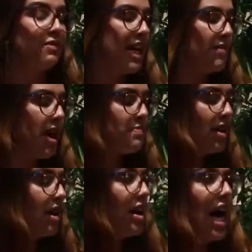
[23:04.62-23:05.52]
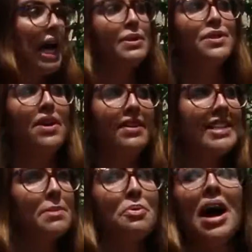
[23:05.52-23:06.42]
flavour. I was
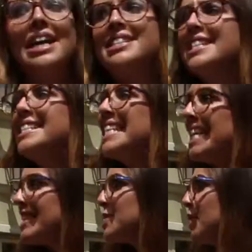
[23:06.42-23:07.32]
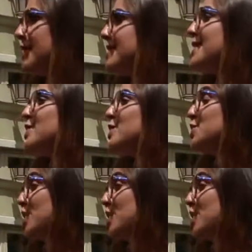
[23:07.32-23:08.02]
very surprised to see this one sitting on the